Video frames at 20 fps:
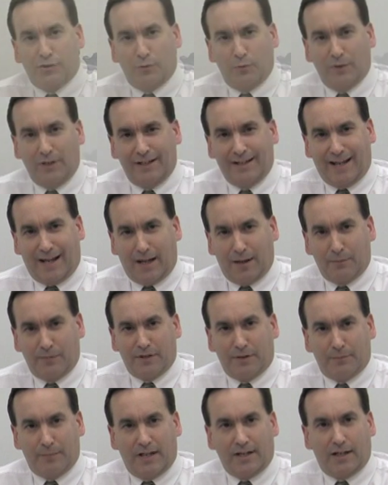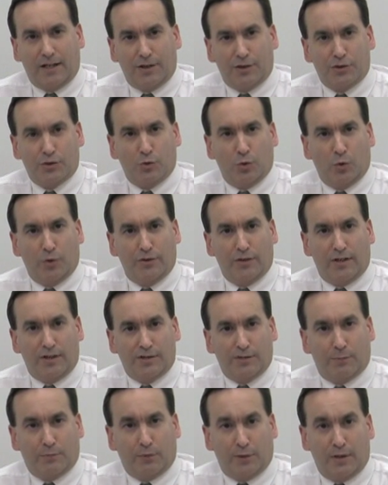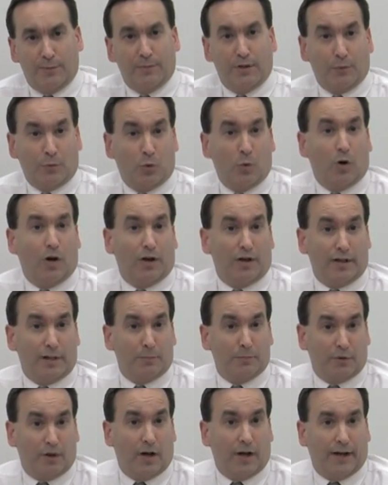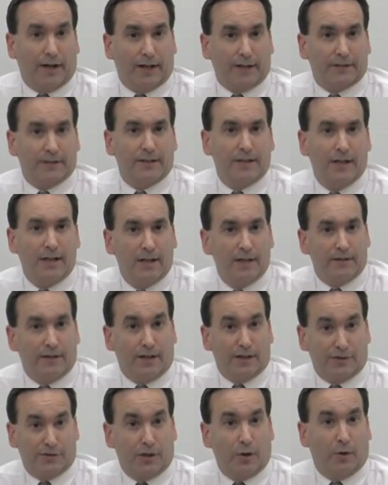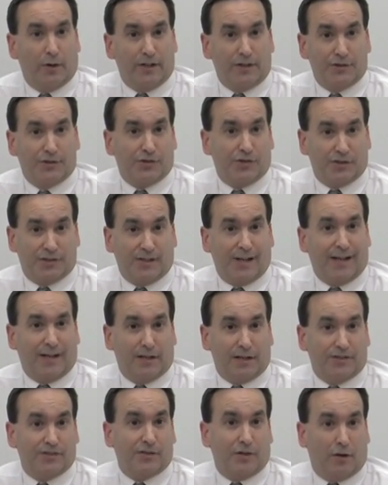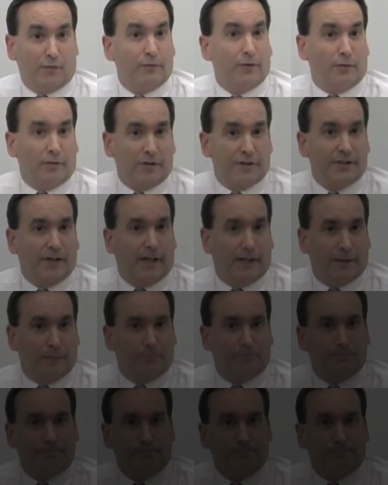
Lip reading: are really aimed at making sure that it's a premium quality product that is going to sustain itself over time.